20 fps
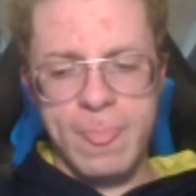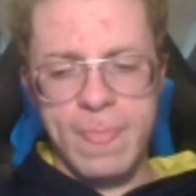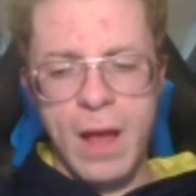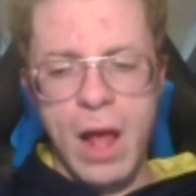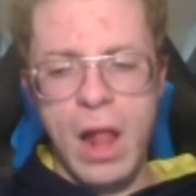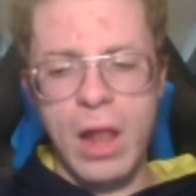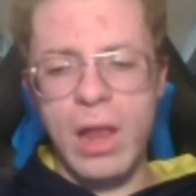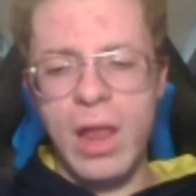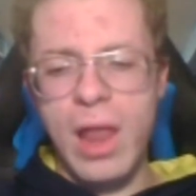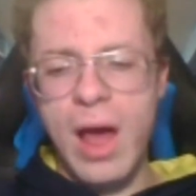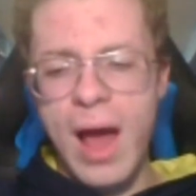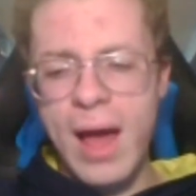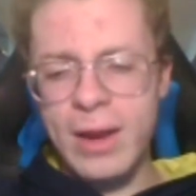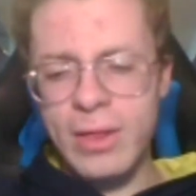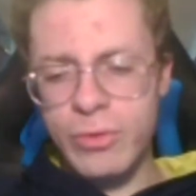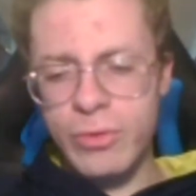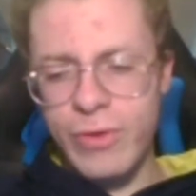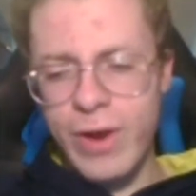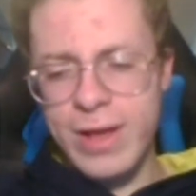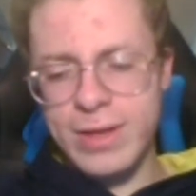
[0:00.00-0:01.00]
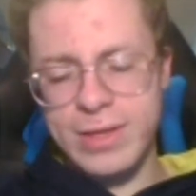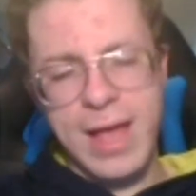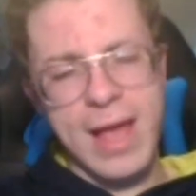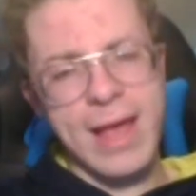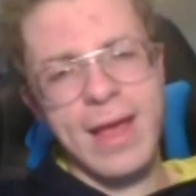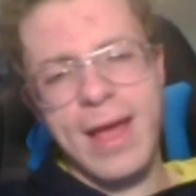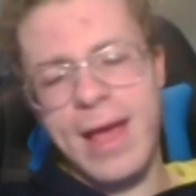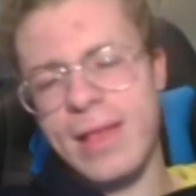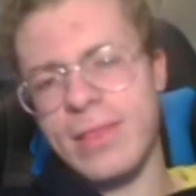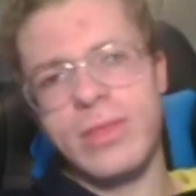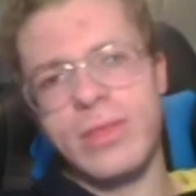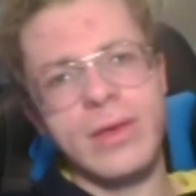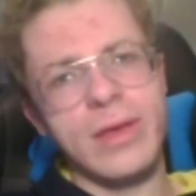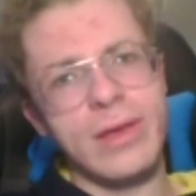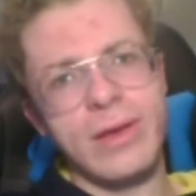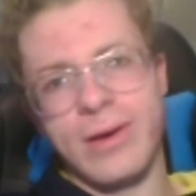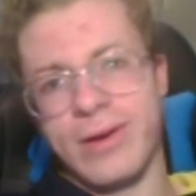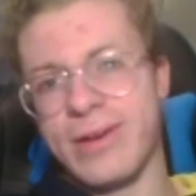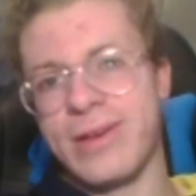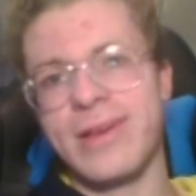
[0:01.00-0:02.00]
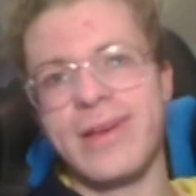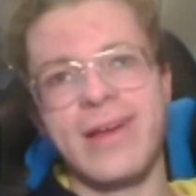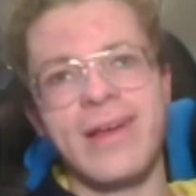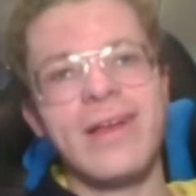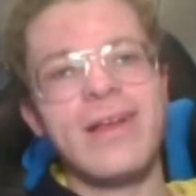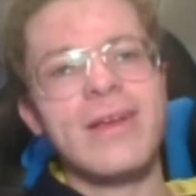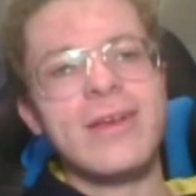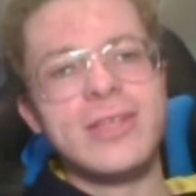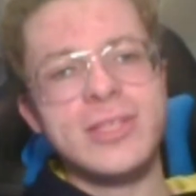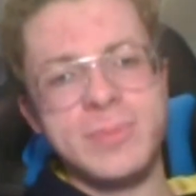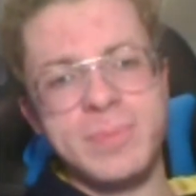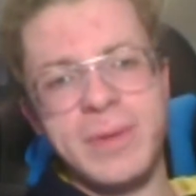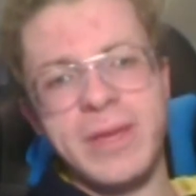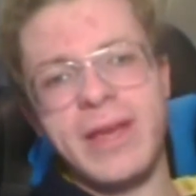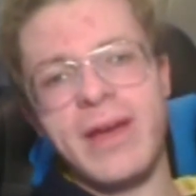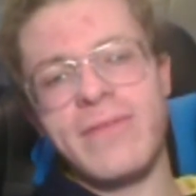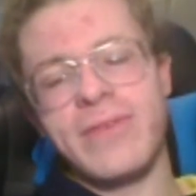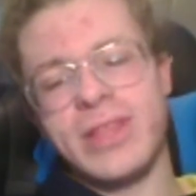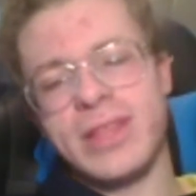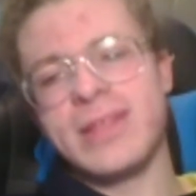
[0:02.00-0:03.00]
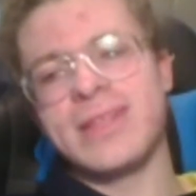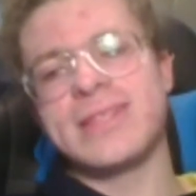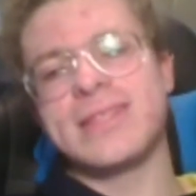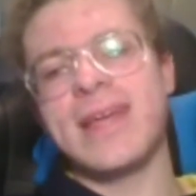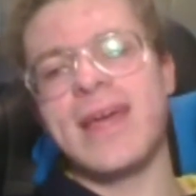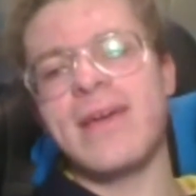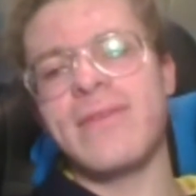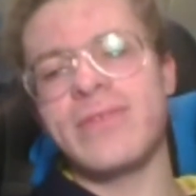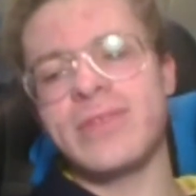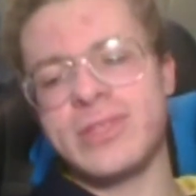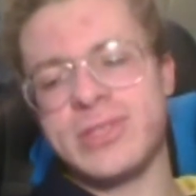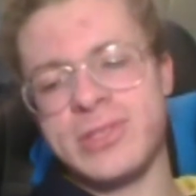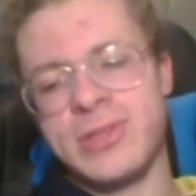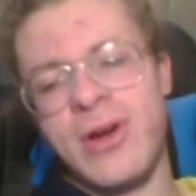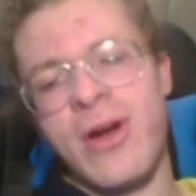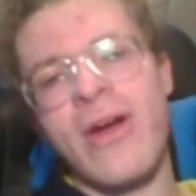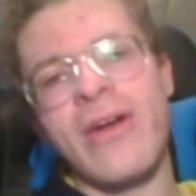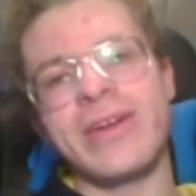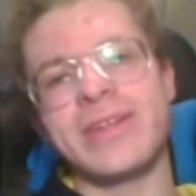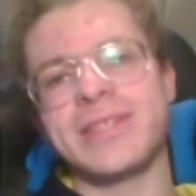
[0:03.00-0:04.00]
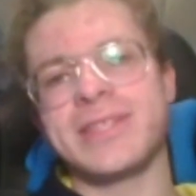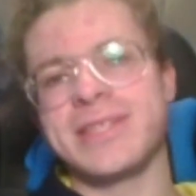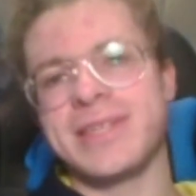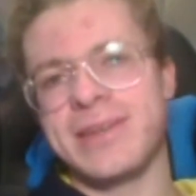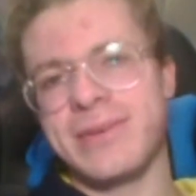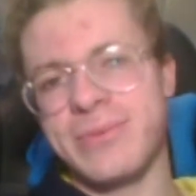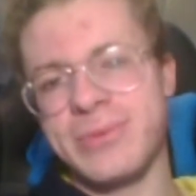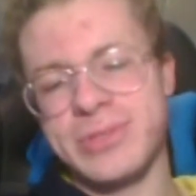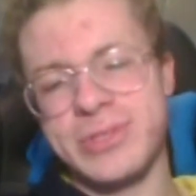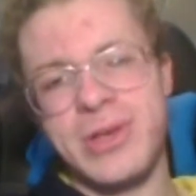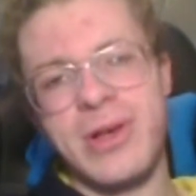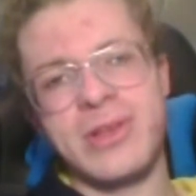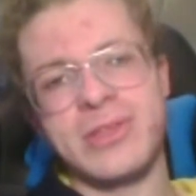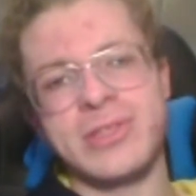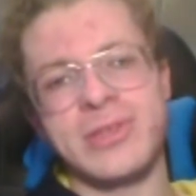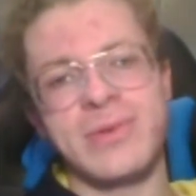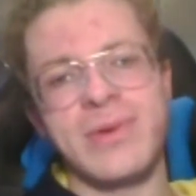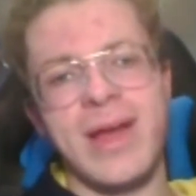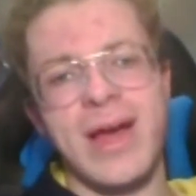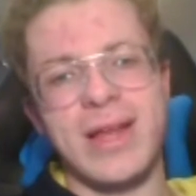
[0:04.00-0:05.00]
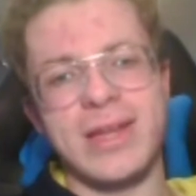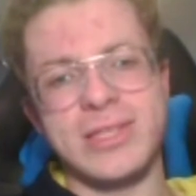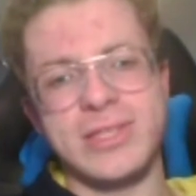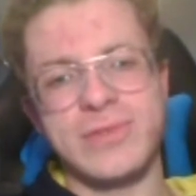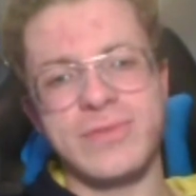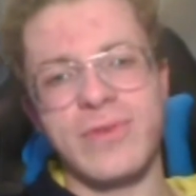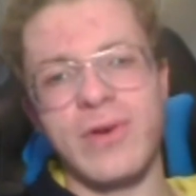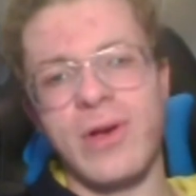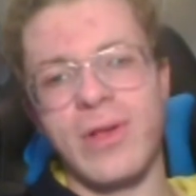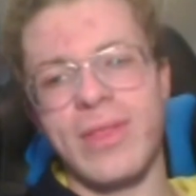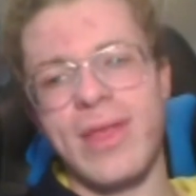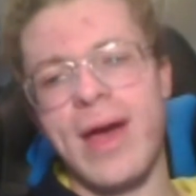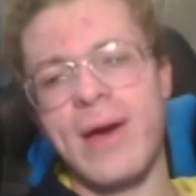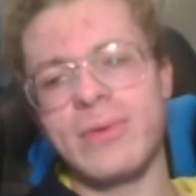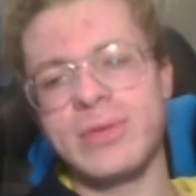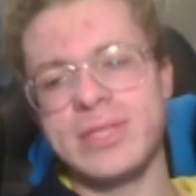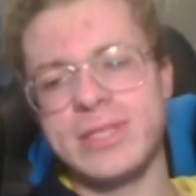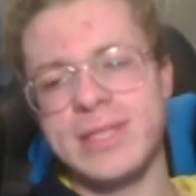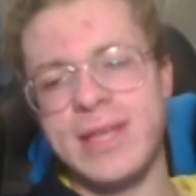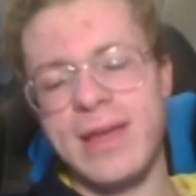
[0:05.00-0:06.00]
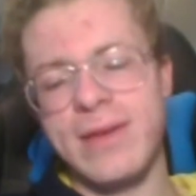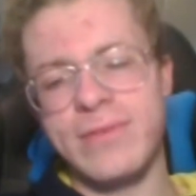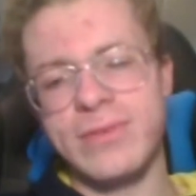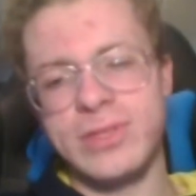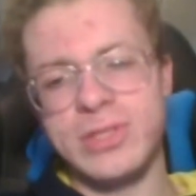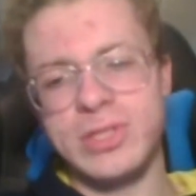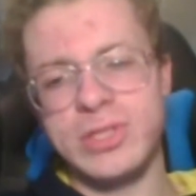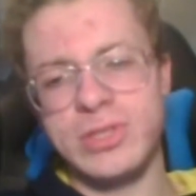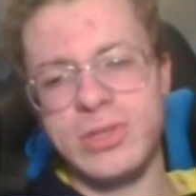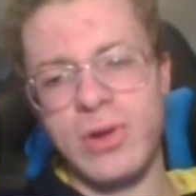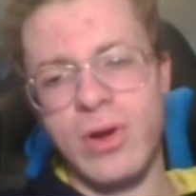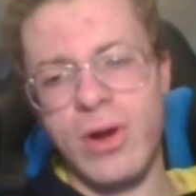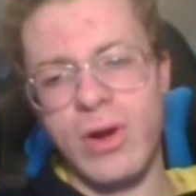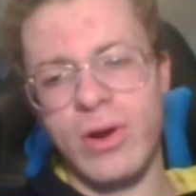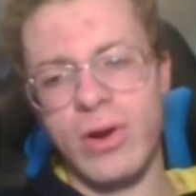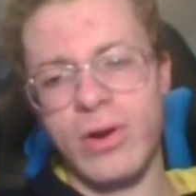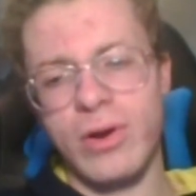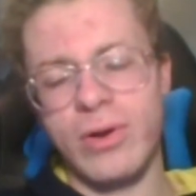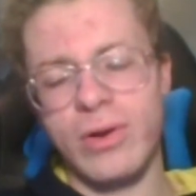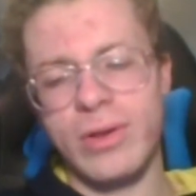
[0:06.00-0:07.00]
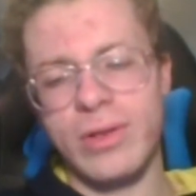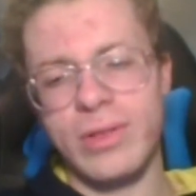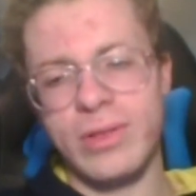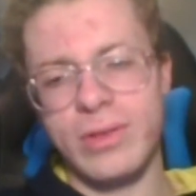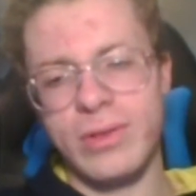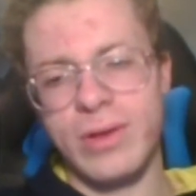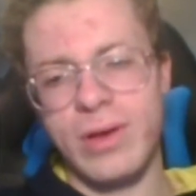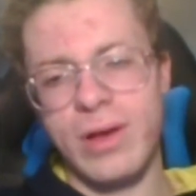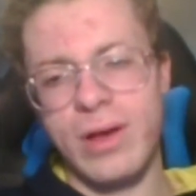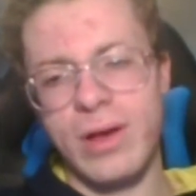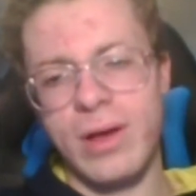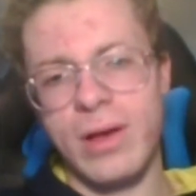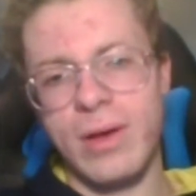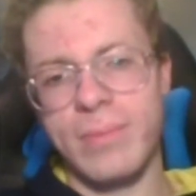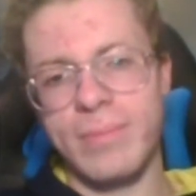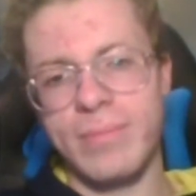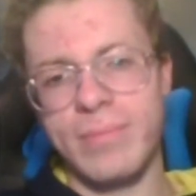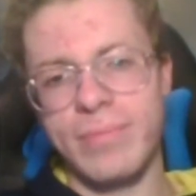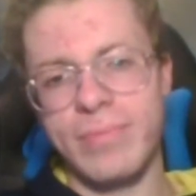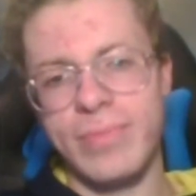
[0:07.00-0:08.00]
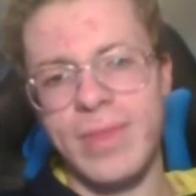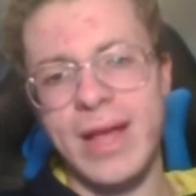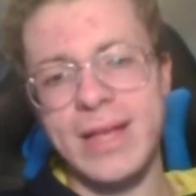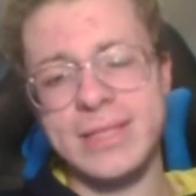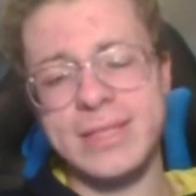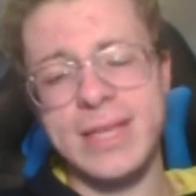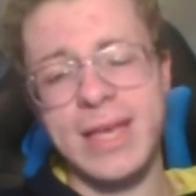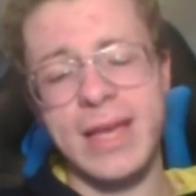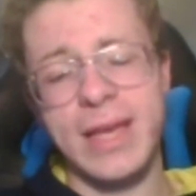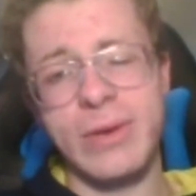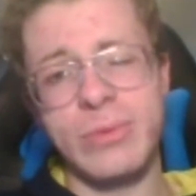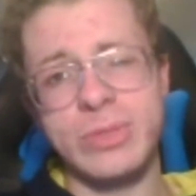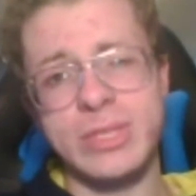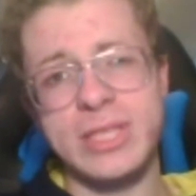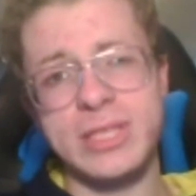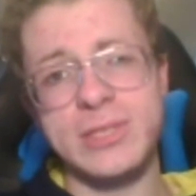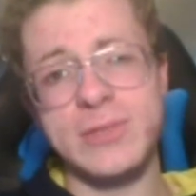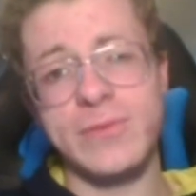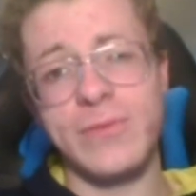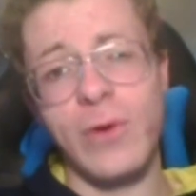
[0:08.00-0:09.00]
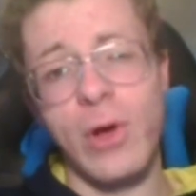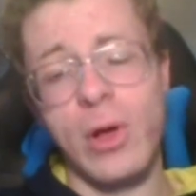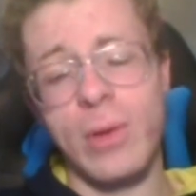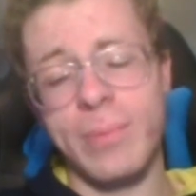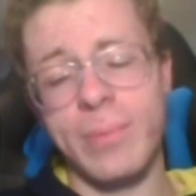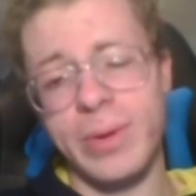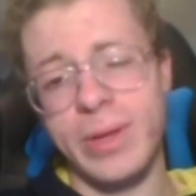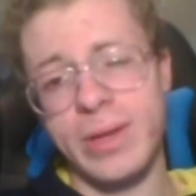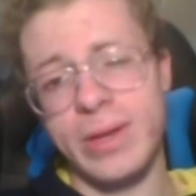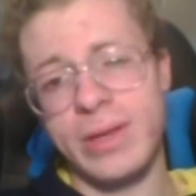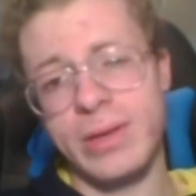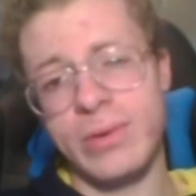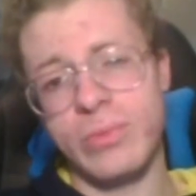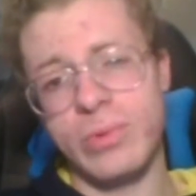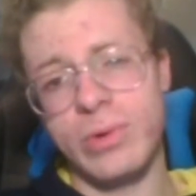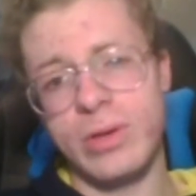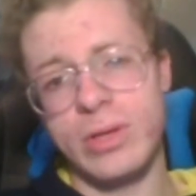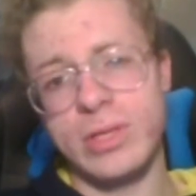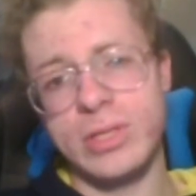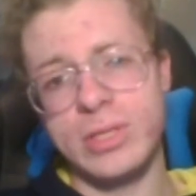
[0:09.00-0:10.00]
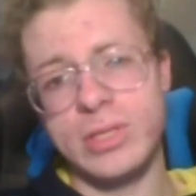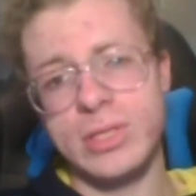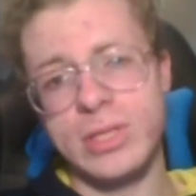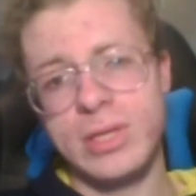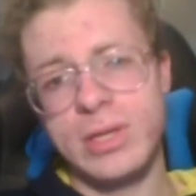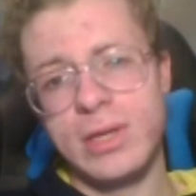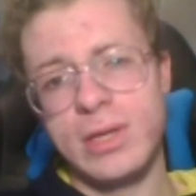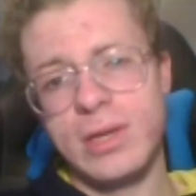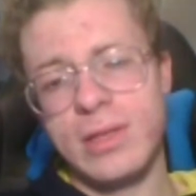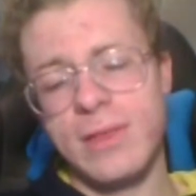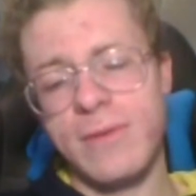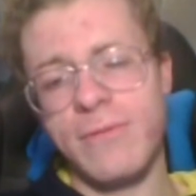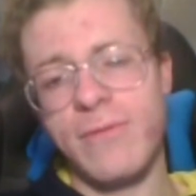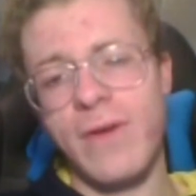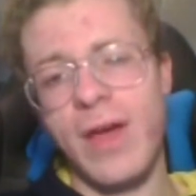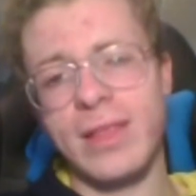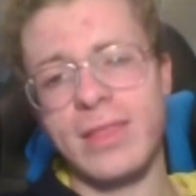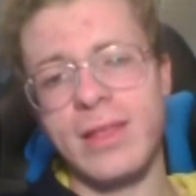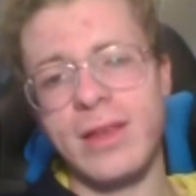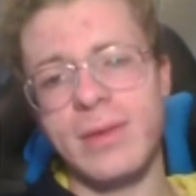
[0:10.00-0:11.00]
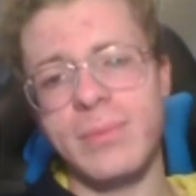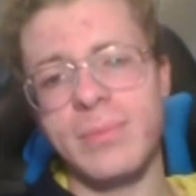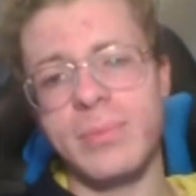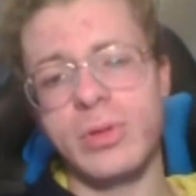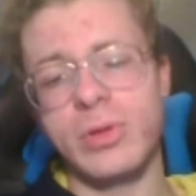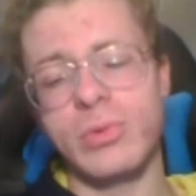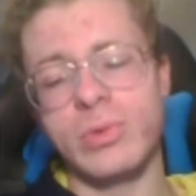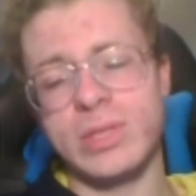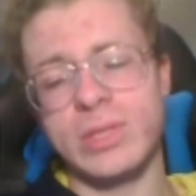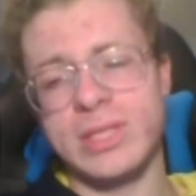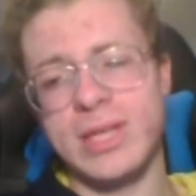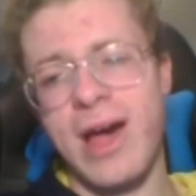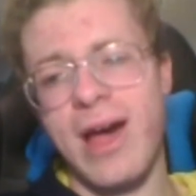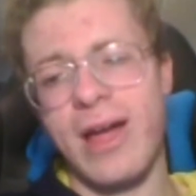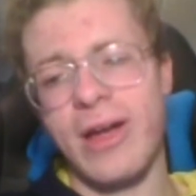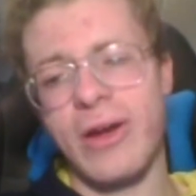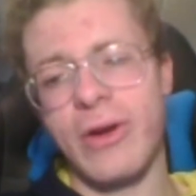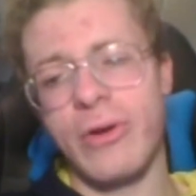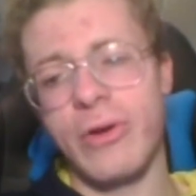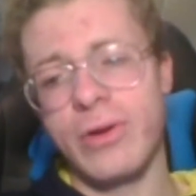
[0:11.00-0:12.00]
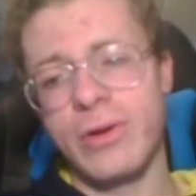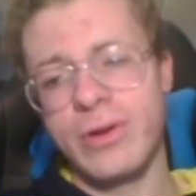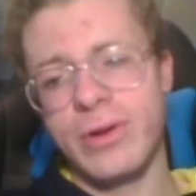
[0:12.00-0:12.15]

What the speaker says: A lot of the wreck, and the speaking of it, the David Starr incident was also not his fault. That was David Starr. Not saying it was his fault, but it was the fact that he blew a tire.